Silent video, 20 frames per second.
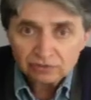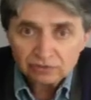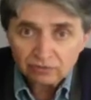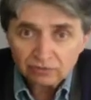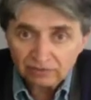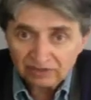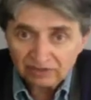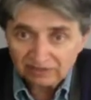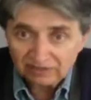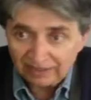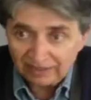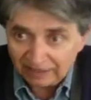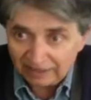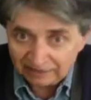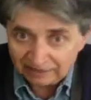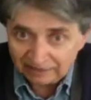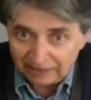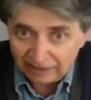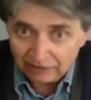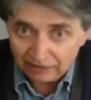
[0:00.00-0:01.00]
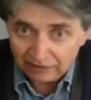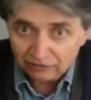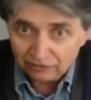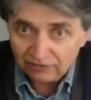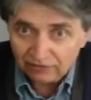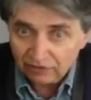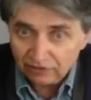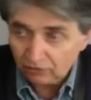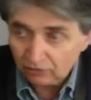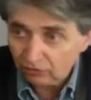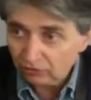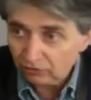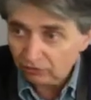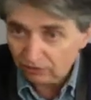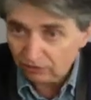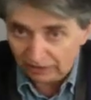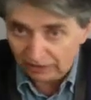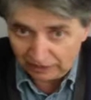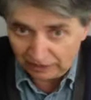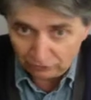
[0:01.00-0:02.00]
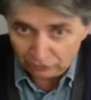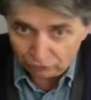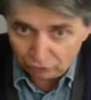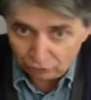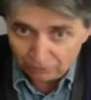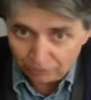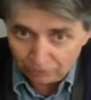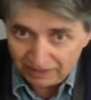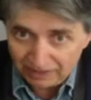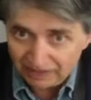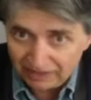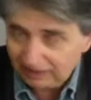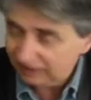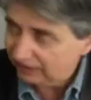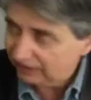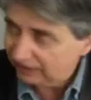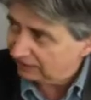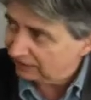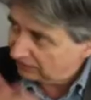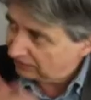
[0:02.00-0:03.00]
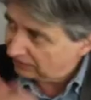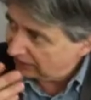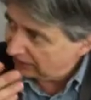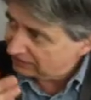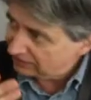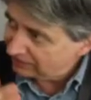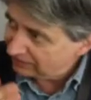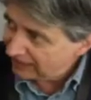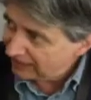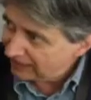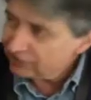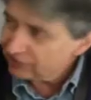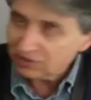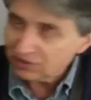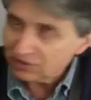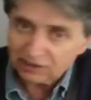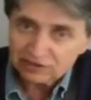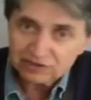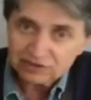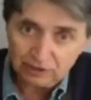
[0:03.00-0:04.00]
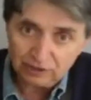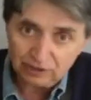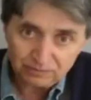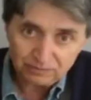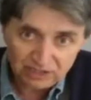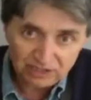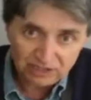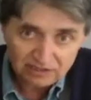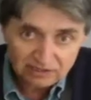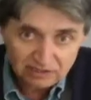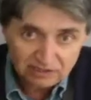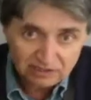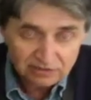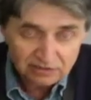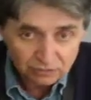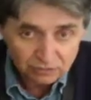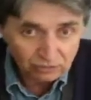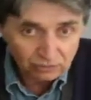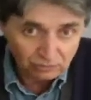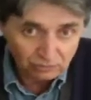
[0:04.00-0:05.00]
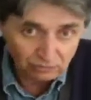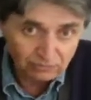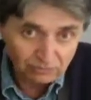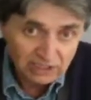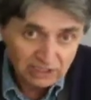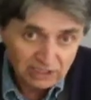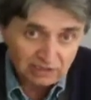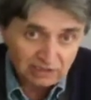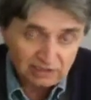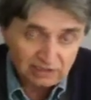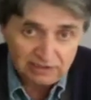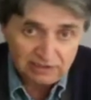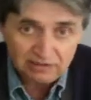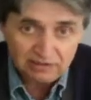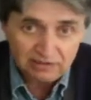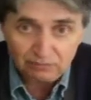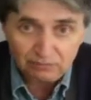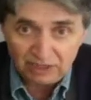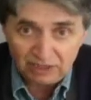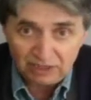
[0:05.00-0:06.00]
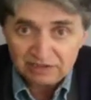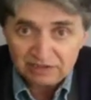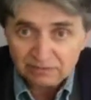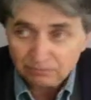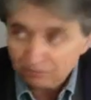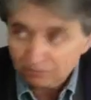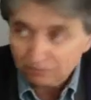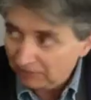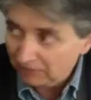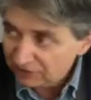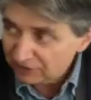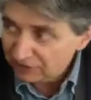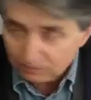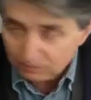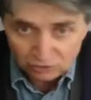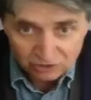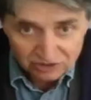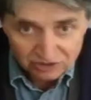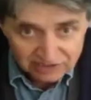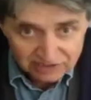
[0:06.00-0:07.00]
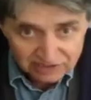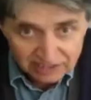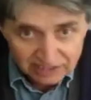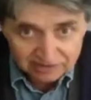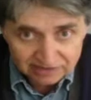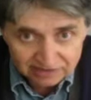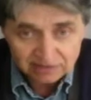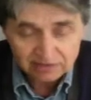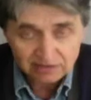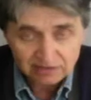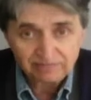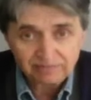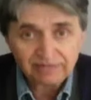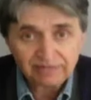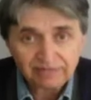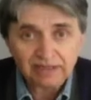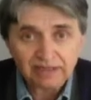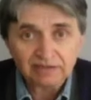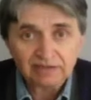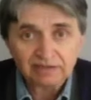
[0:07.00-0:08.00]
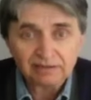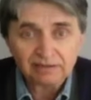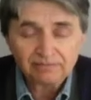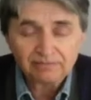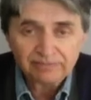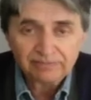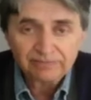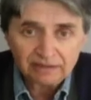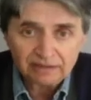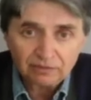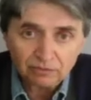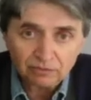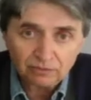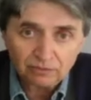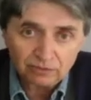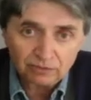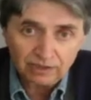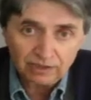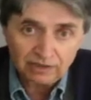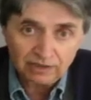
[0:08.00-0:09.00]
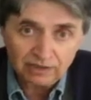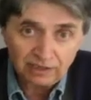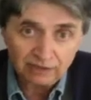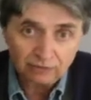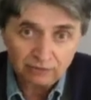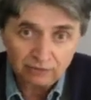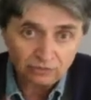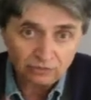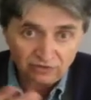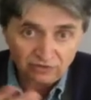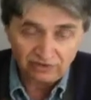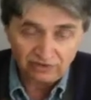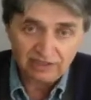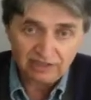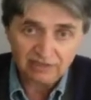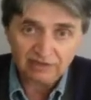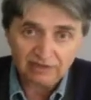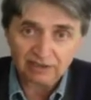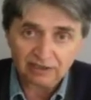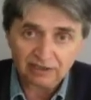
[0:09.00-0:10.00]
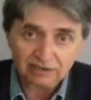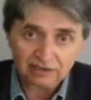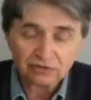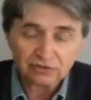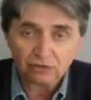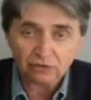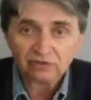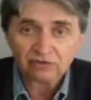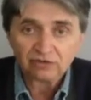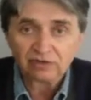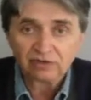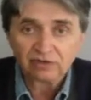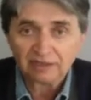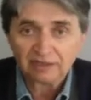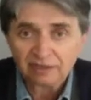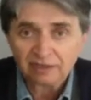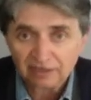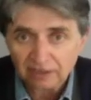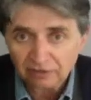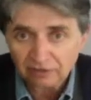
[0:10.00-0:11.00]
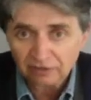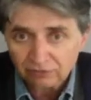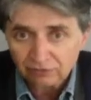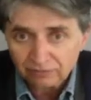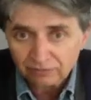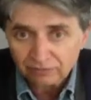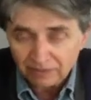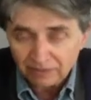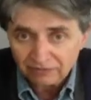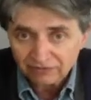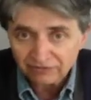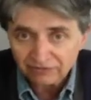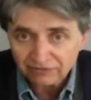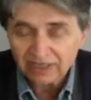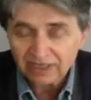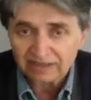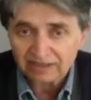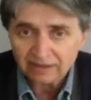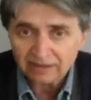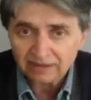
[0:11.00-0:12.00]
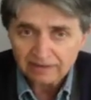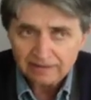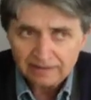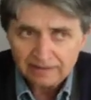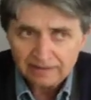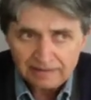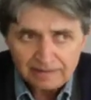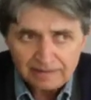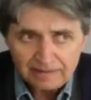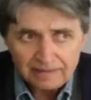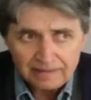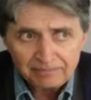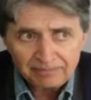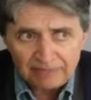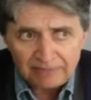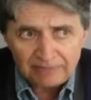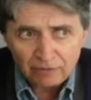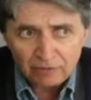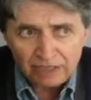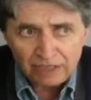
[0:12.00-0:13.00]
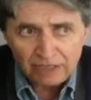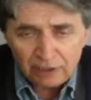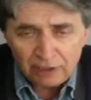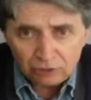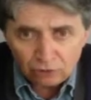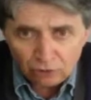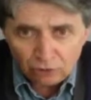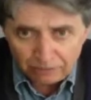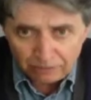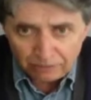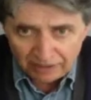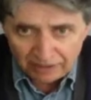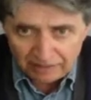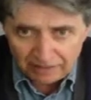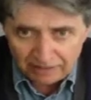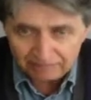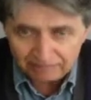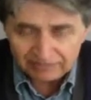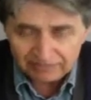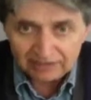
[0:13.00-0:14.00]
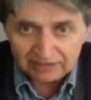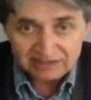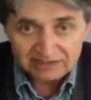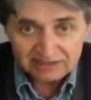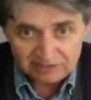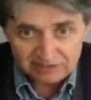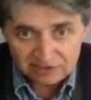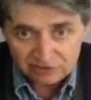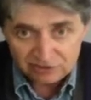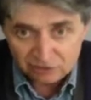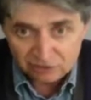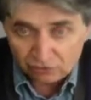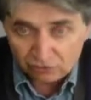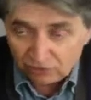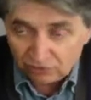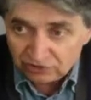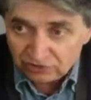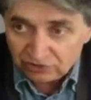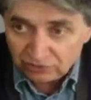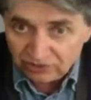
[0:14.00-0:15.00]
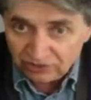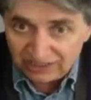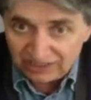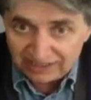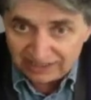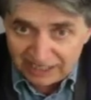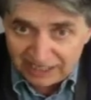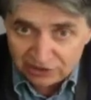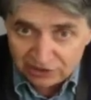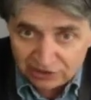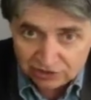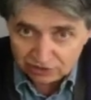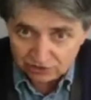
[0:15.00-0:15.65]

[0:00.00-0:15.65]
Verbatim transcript: with L-tyrosine or L-DOPA as natural substances, to me at least, makes much more sense. And We, I could see the results in the case of my friend. Now, L-DOPA exists also in nature